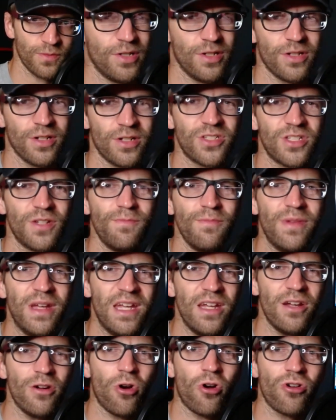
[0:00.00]
Because to
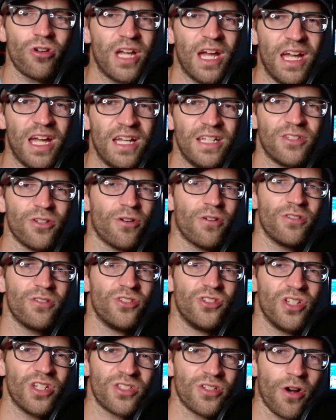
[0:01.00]
me, arcades aren't
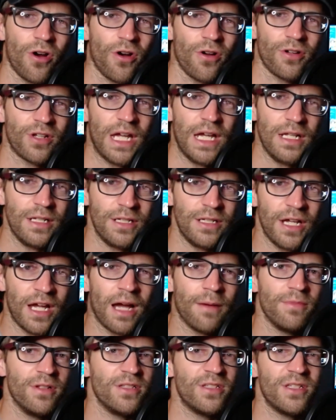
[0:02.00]
just arcade
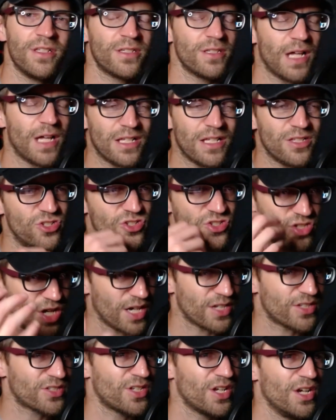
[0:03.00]
cabinets. It's not
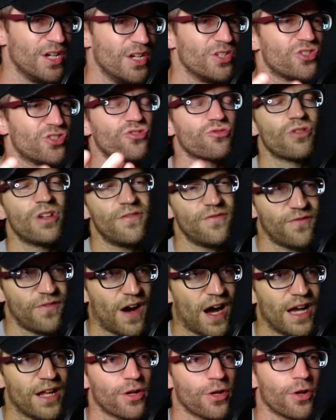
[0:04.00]
just Street
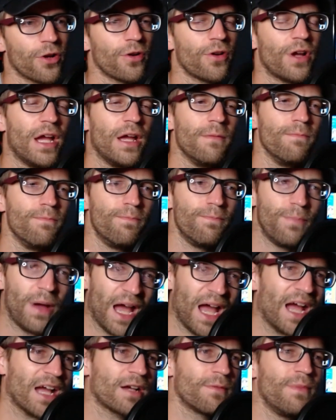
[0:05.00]
Fighter and
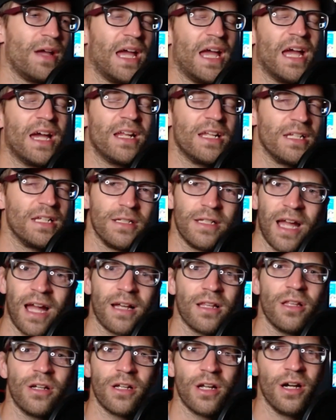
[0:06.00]
Pac-Man and
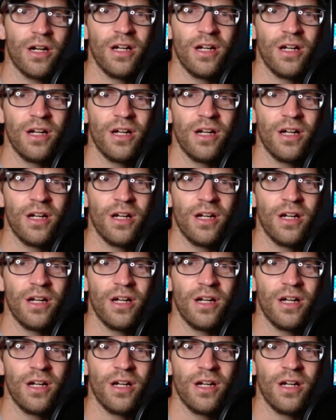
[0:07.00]
Galaga.